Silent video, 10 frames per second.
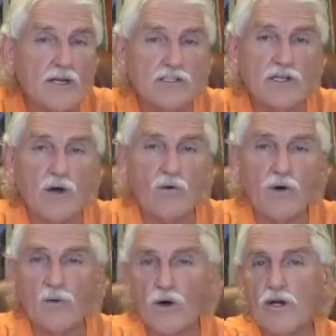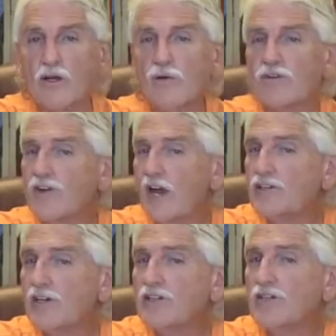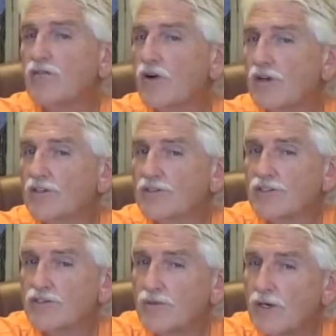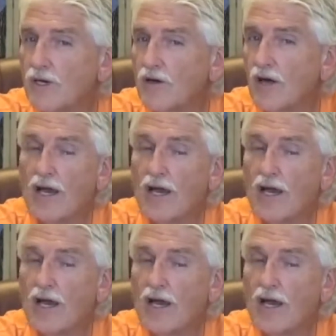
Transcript: So we're working with digestive organs as well,